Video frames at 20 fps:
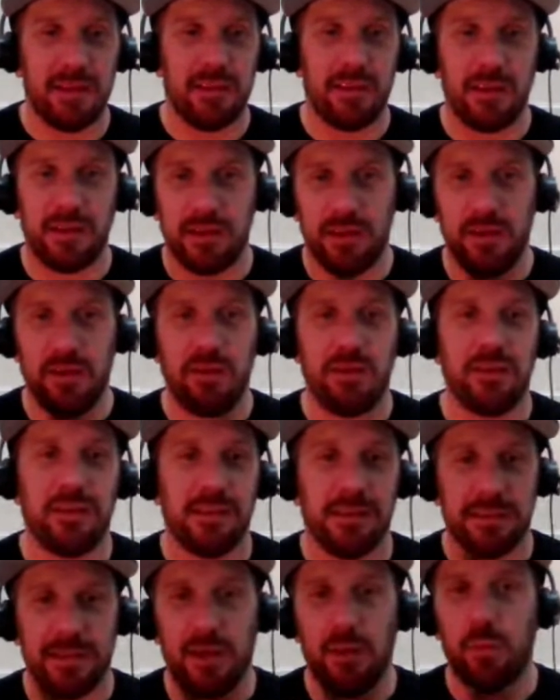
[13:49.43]
like, this
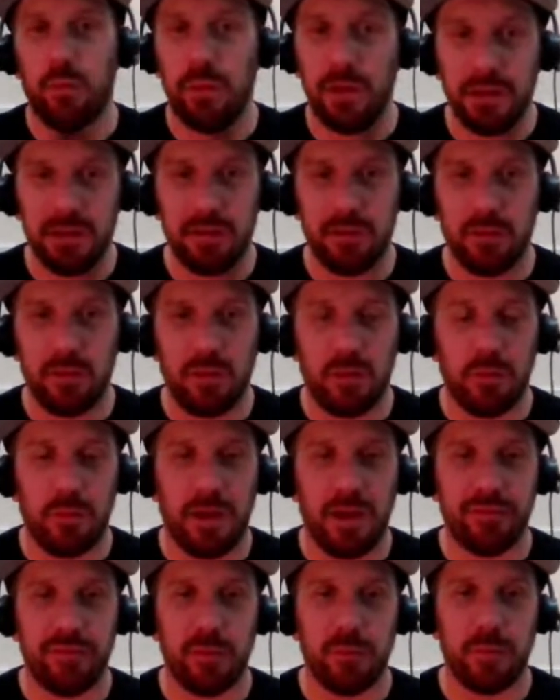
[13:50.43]
is how we do it or
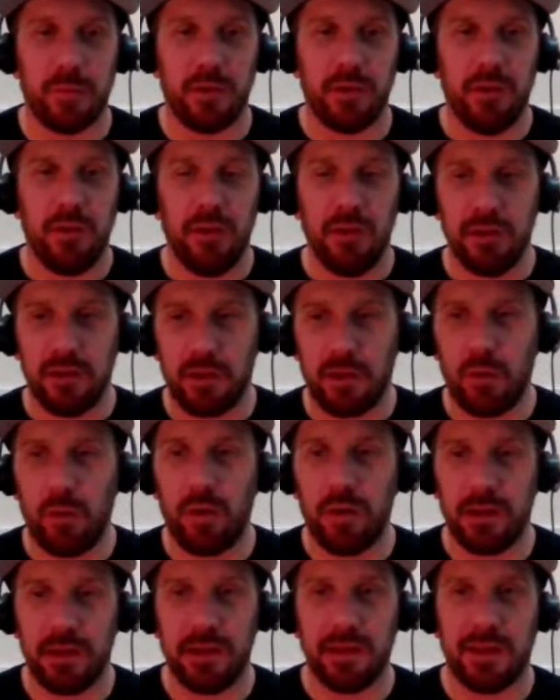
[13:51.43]
whatever, but the
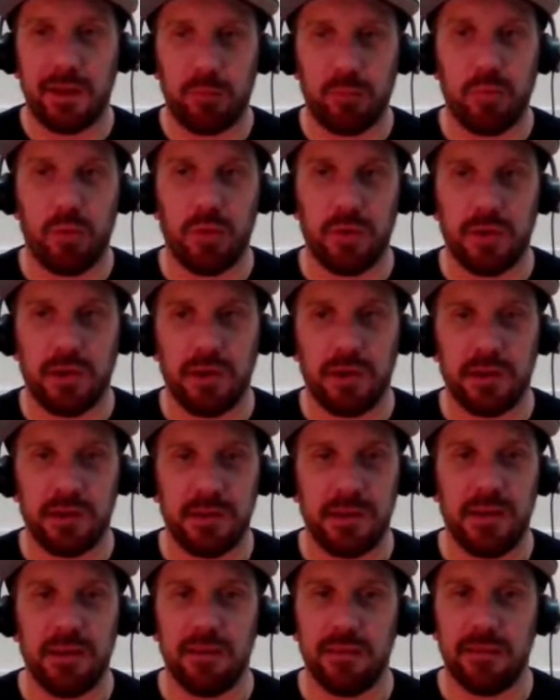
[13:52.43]
quality of that
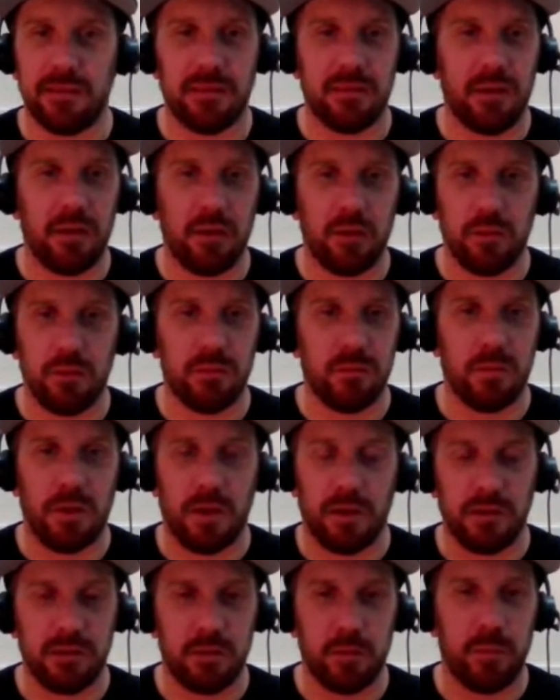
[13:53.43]
product is so,
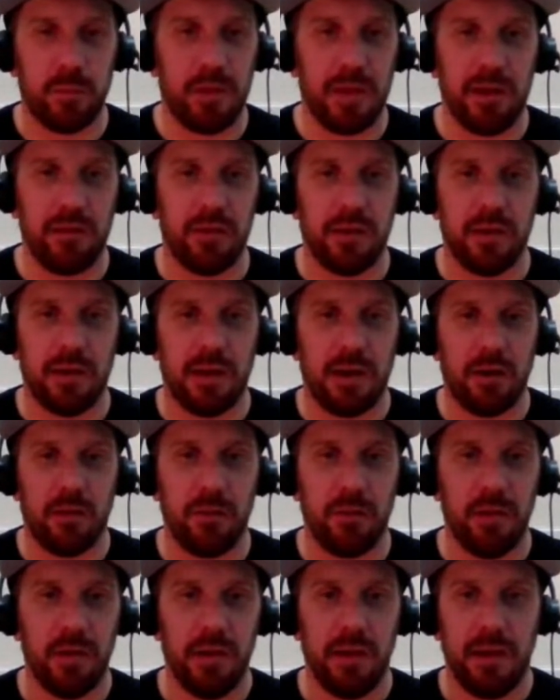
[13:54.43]
like, superior now.